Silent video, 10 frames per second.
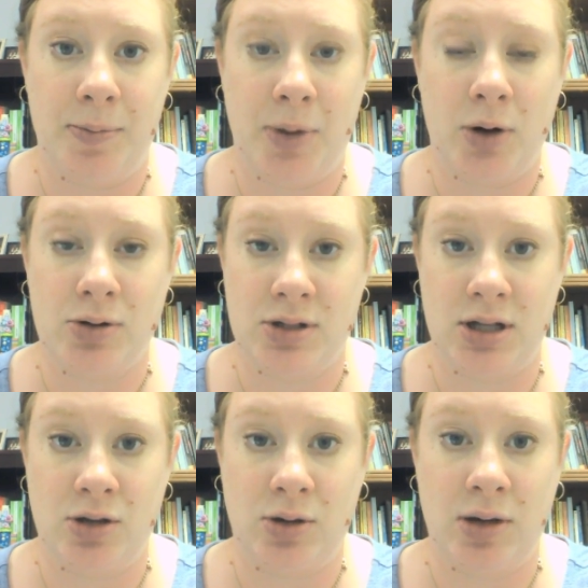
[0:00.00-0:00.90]
posts
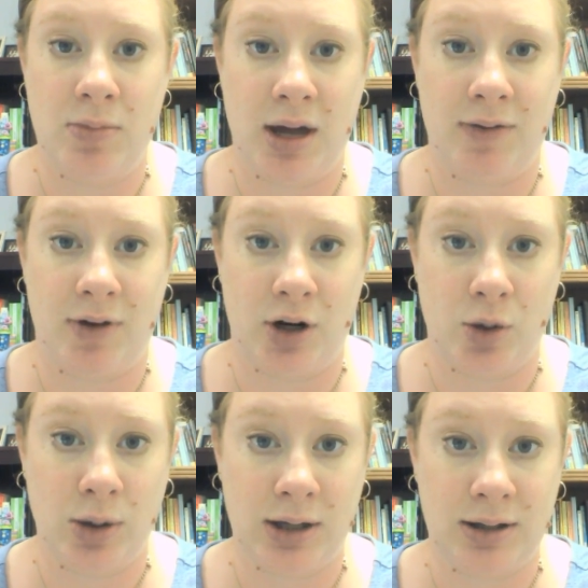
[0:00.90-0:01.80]
that you can make very
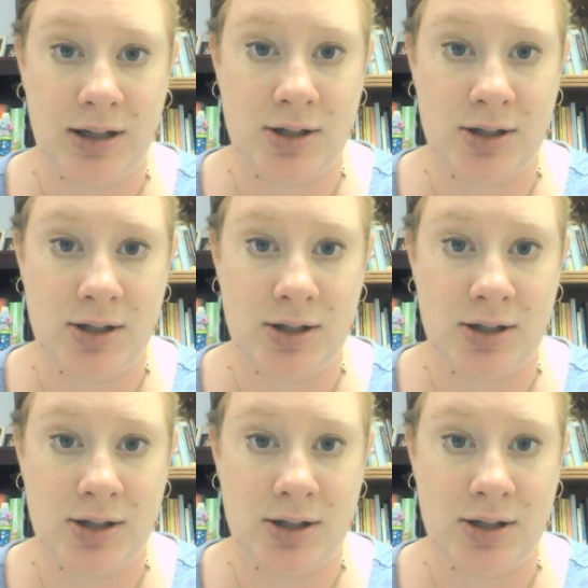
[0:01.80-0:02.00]
quickly.